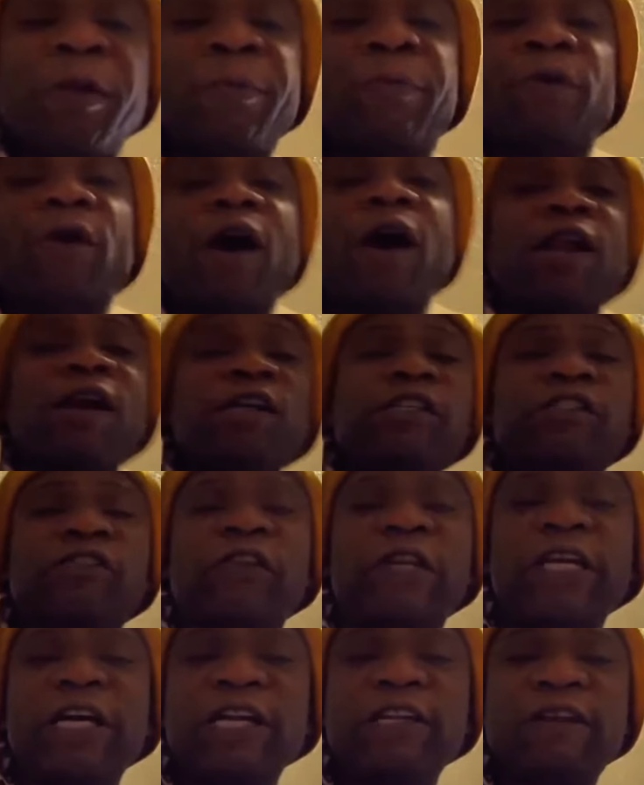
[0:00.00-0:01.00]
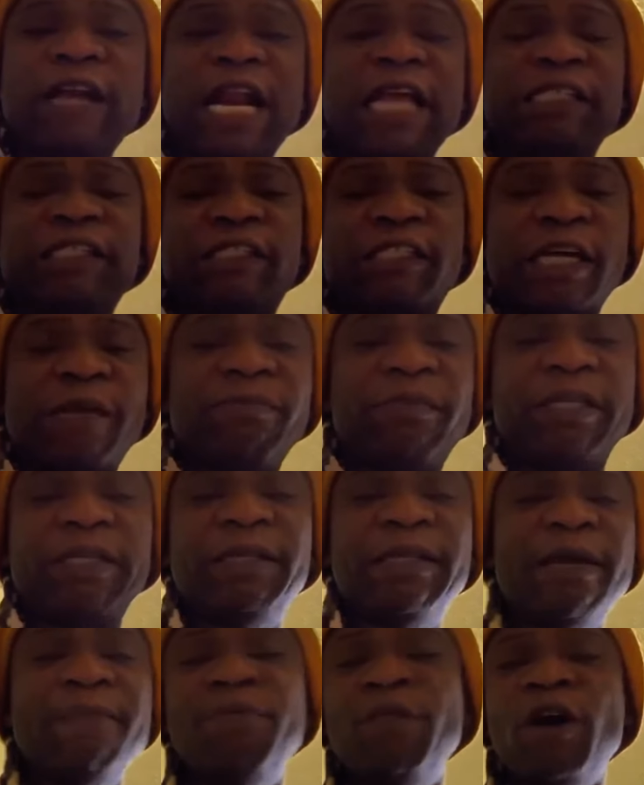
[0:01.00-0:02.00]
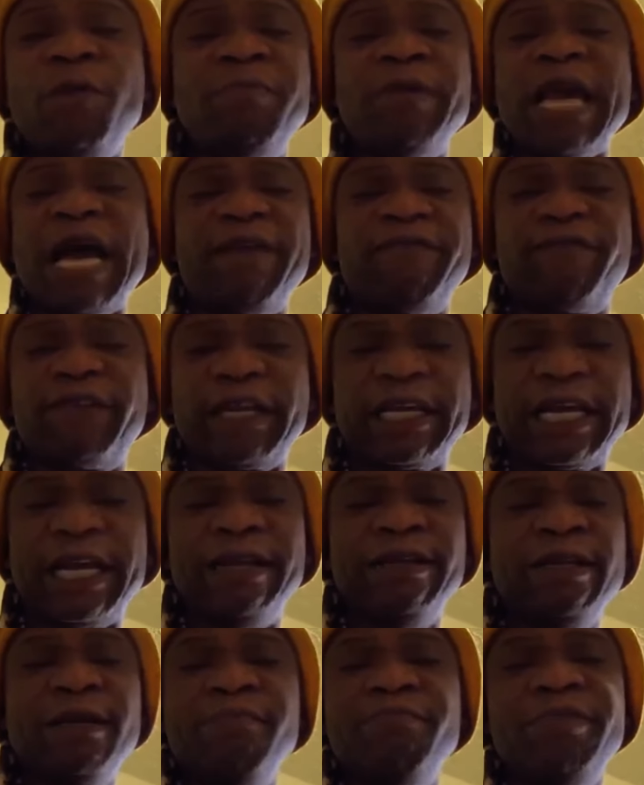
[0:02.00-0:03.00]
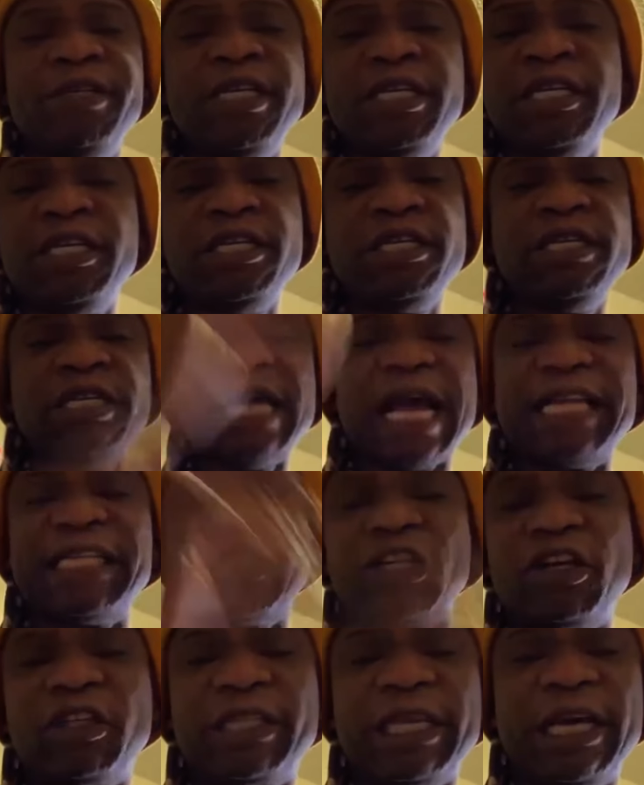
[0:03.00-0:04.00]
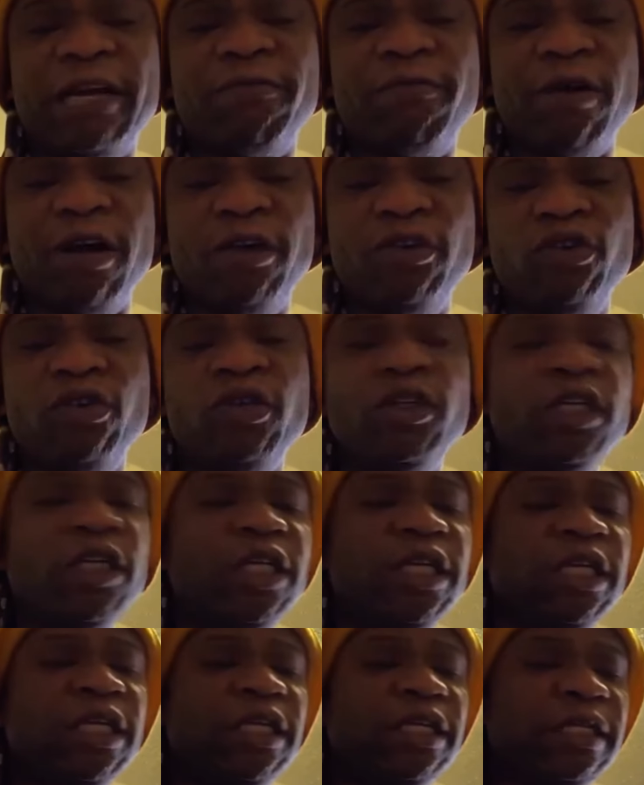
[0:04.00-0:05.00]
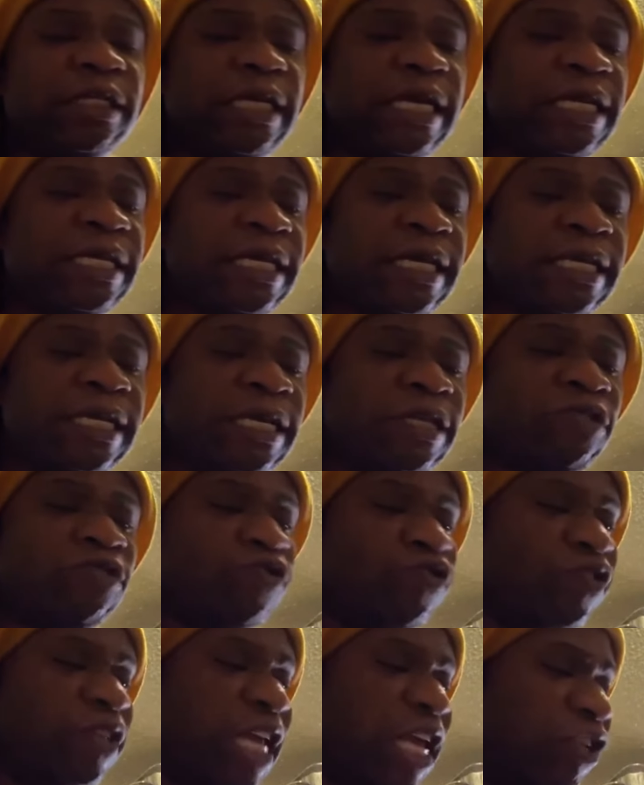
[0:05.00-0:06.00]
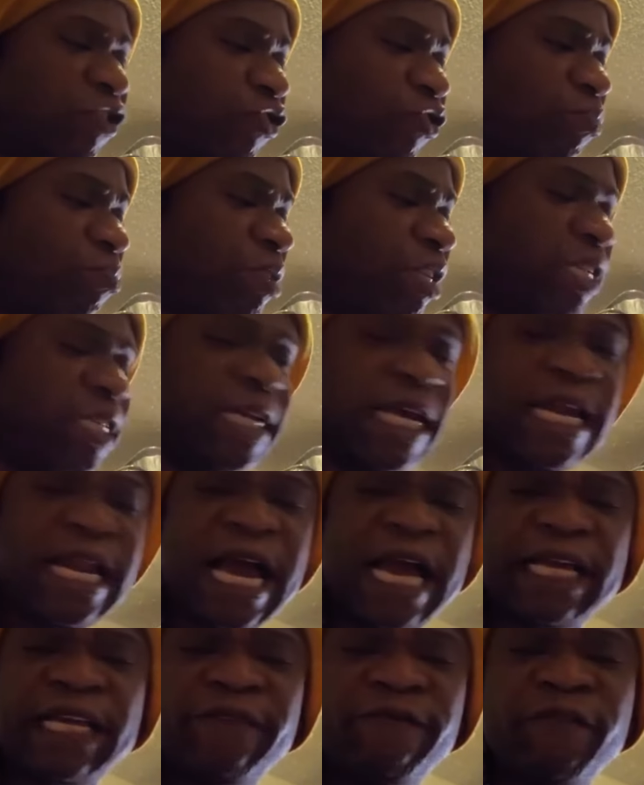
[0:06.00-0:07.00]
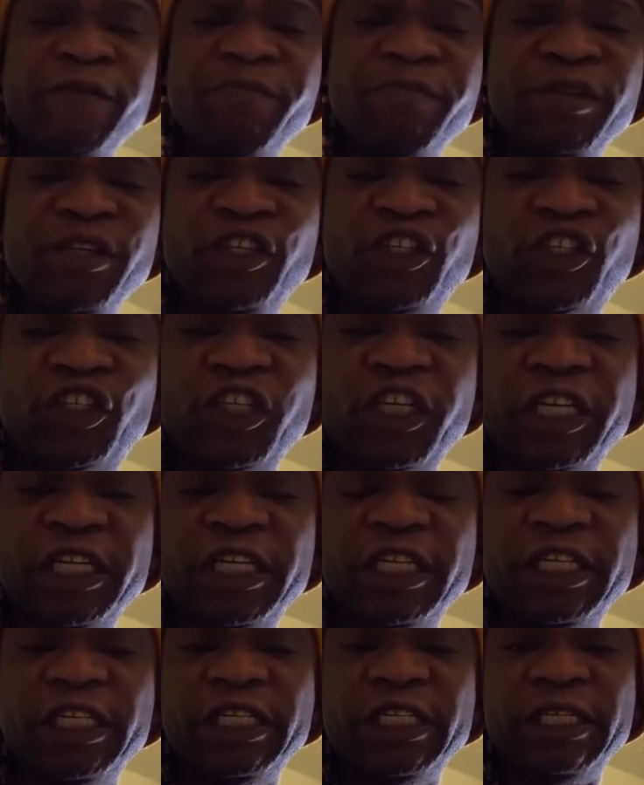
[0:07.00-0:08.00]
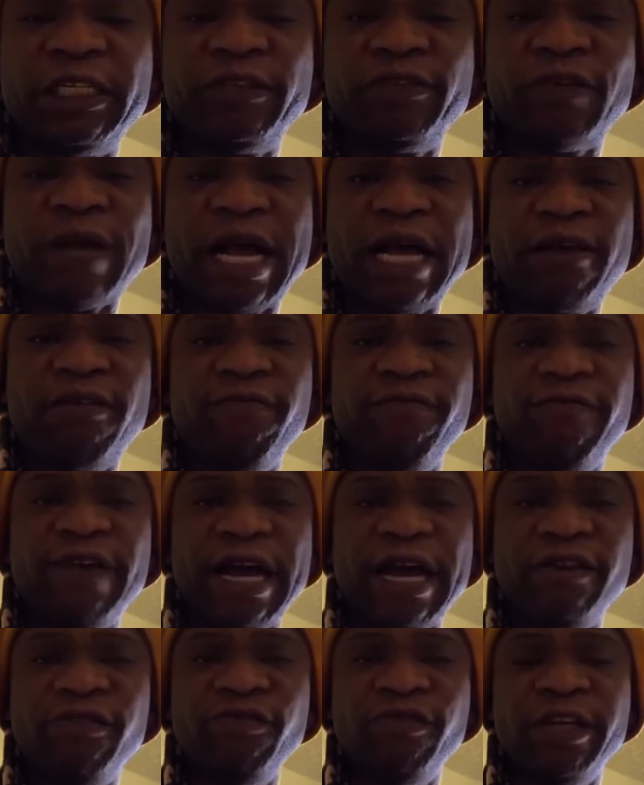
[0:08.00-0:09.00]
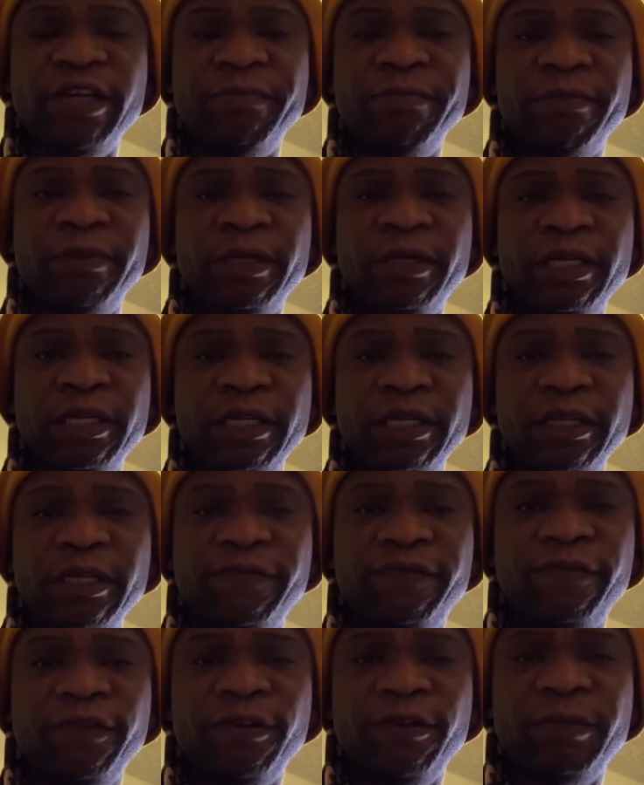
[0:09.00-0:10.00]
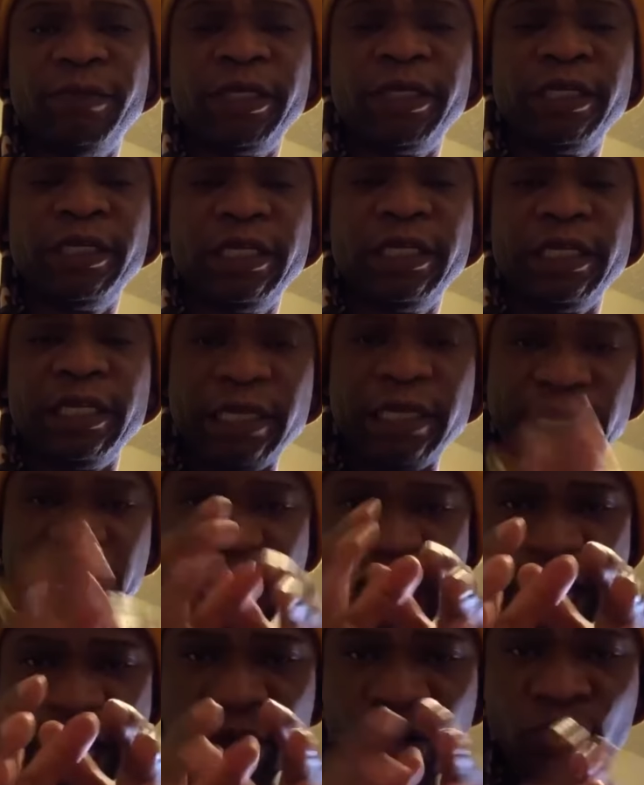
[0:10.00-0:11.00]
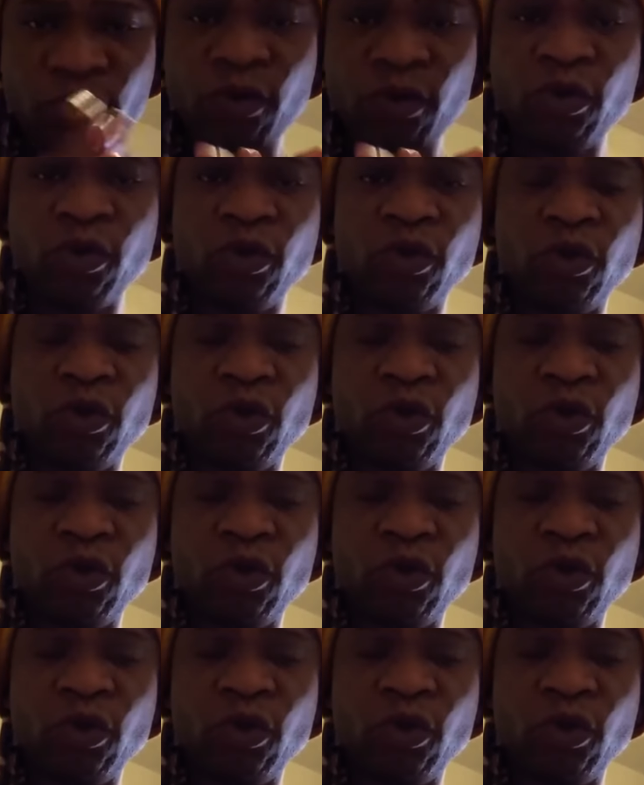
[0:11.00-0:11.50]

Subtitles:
people, all those 300 and something, them no be African. Them be Yachikotekwano. They useless to me. They're not giving me shit. So I don't value them. You feel me? Now,